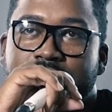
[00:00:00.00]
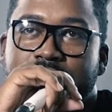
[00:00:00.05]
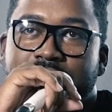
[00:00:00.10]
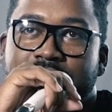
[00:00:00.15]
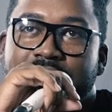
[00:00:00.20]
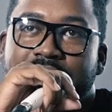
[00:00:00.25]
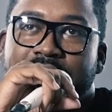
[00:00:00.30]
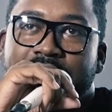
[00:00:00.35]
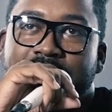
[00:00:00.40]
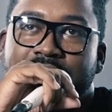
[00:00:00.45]

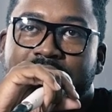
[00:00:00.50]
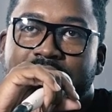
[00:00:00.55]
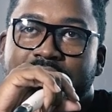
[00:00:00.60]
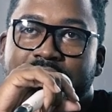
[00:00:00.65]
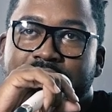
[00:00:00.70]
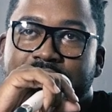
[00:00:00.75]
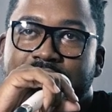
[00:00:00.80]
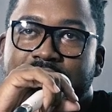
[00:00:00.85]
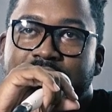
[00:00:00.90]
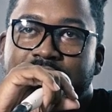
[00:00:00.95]
that's probably,
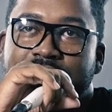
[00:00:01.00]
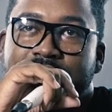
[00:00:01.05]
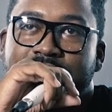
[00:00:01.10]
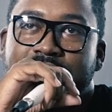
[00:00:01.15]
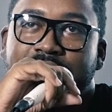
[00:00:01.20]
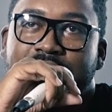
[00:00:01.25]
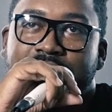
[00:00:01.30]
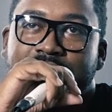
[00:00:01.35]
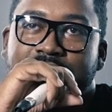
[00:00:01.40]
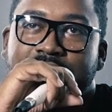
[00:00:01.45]
you know,
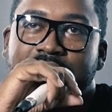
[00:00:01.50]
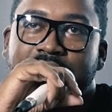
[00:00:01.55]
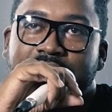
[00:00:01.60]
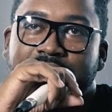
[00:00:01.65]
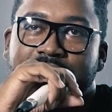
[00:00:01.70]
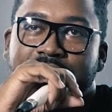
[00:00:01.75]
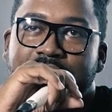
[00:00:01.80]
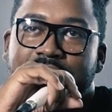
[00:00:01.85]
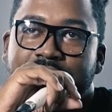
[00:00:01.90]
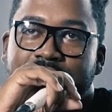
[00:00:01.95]

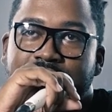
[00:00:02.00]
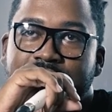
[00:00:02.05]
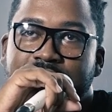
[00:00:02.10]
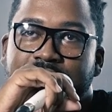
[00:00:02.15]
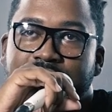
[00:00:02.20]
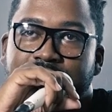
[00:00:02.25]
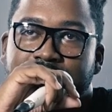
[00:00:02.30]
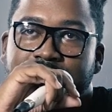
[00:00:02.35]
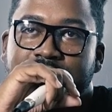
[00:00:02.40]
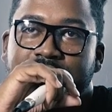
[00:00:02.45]
having the
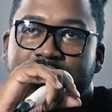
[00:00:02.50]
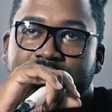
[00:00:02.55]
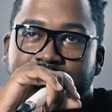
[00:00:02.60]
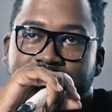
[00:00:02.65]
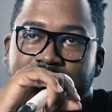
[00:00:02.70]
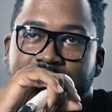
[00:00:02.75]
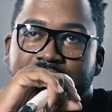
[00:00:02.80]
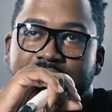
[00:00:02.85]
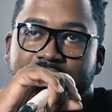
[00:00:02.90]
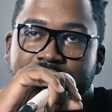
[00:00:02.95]
same
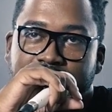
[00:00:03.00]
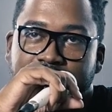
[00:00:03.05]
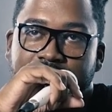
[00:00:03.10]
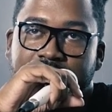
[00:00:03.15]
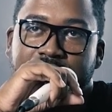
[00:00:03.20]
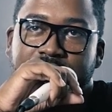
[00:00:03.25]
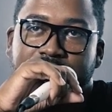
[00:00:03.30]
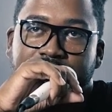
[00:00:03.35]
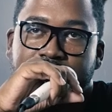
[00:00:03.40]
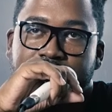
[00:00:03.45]
goals and
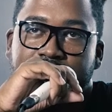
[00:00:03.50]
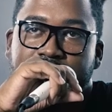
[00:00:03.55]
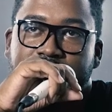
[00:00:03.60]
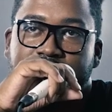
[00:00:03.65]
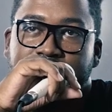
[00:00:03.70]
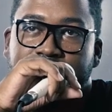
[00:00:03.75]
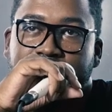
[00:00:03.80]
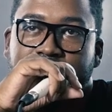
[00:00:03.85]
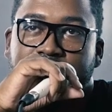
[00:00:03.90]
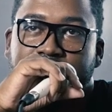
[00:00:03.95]
dreams that
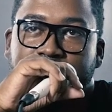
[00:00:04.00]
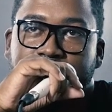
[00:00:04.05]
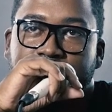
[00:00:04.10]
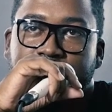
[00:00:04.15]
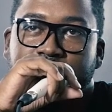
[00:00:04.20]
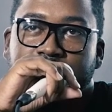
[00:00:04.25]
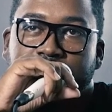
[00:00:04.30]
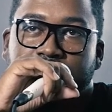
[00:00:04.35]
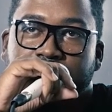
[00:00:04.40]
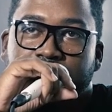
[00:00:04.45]
you had and
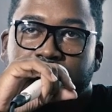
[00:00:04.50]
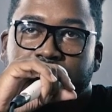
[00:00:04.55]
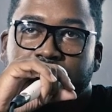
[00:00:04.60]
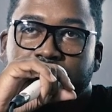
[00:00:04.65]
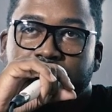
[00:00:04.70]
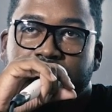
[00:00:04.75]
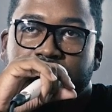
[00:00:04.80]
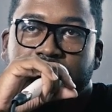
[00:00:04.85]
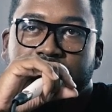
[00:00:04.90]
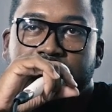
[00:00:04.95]

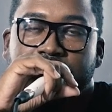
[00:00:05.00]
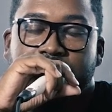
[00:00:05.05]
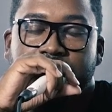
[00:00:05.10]
aspirations?